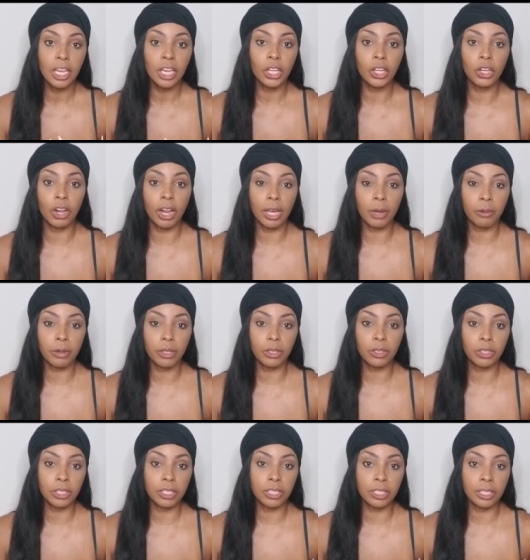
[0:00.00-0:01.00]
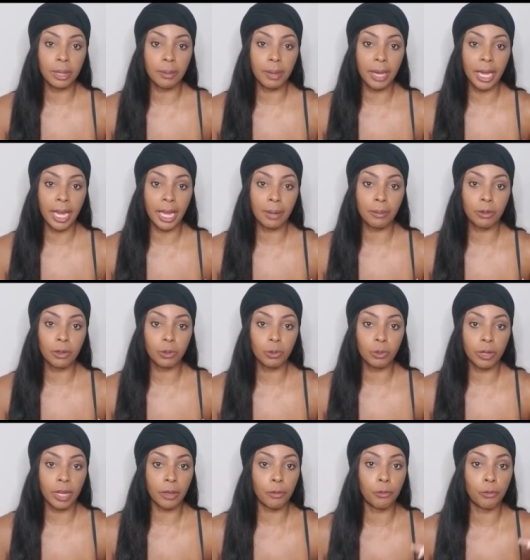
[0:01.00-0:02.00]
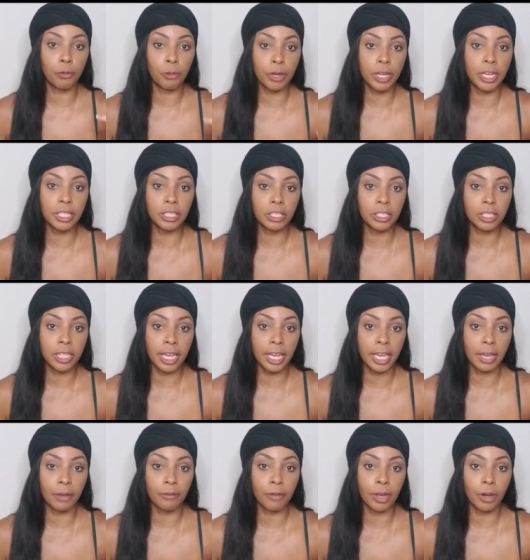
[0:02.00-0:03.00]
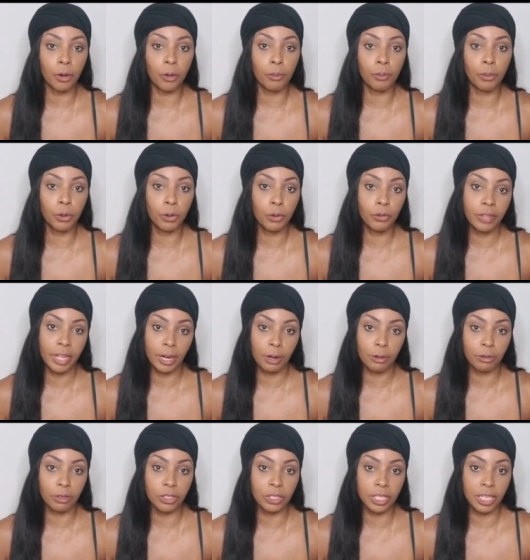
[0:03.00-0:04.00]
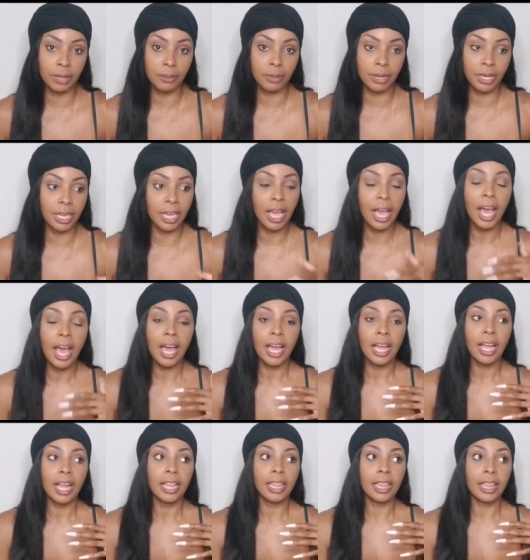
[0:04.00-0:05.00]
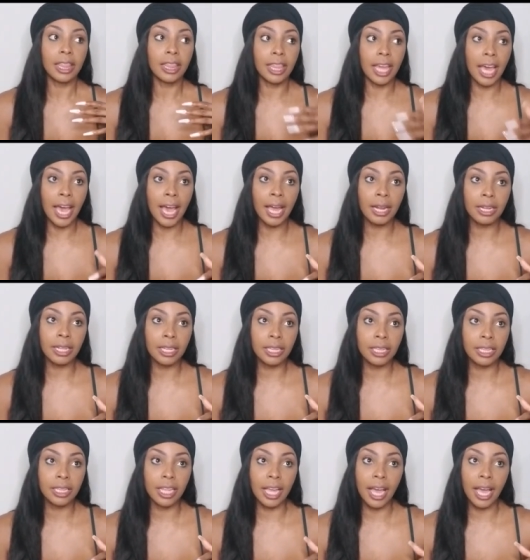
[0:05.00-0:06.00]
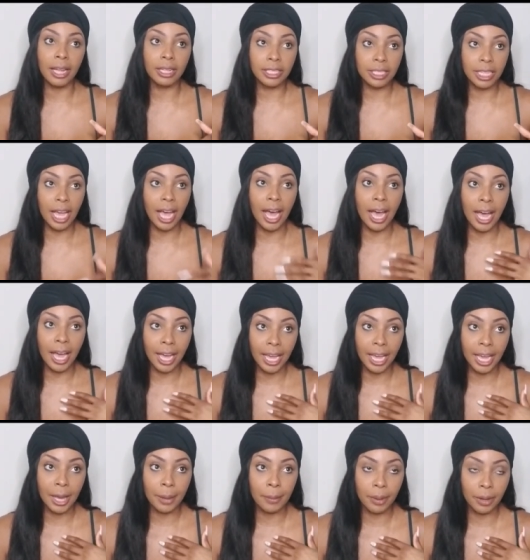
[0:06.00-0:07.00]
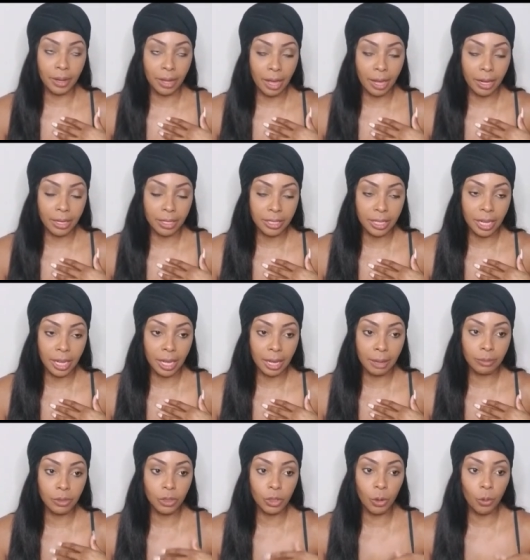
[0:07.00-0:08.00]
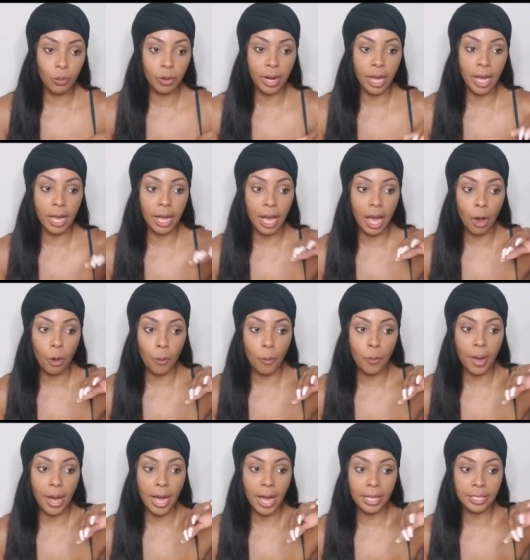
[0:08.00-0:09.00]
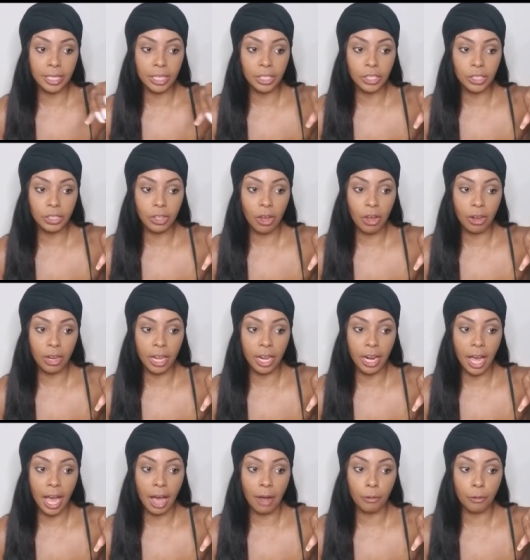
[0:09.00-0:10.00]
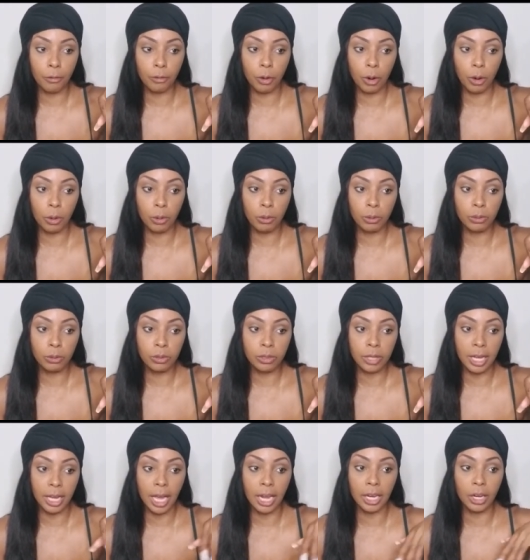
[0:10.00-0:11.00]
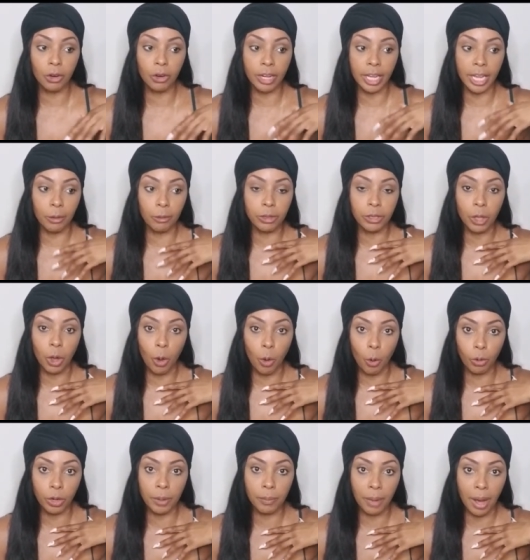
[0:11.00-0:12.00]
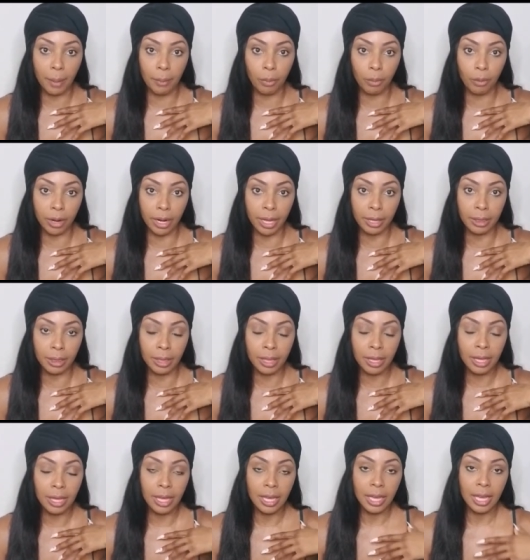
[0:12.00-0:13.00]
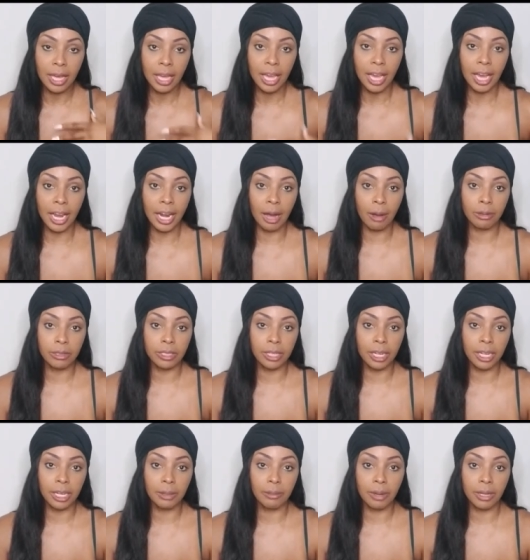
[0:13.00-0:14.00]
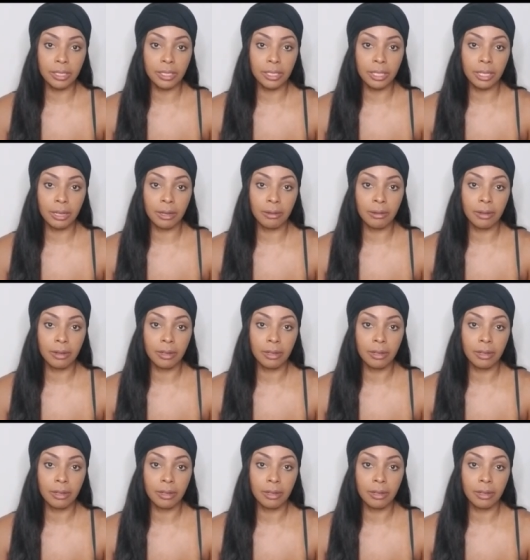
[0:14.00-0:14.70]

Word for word: You know, like when you see some animals where they freeze, it's like if I don't move, they don't see me that that's how I am a lot of times. So when I opened my eyes and I saw that, I froze. Like I literally was holding my breath. And I was thinking to myself,